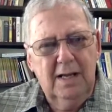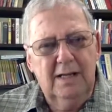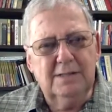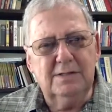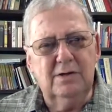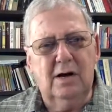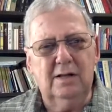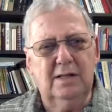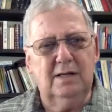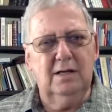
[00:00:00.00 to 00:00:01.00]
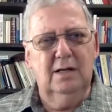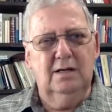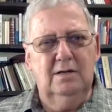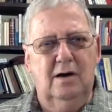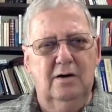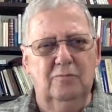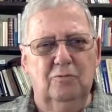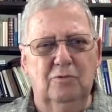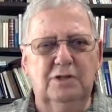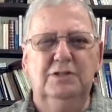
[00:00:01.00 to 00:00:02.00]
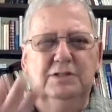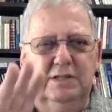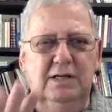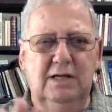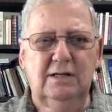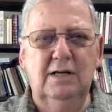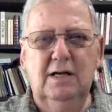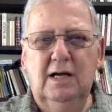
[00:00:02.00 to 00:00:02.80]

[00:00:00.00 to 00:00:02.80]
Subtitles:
is not that God rushes in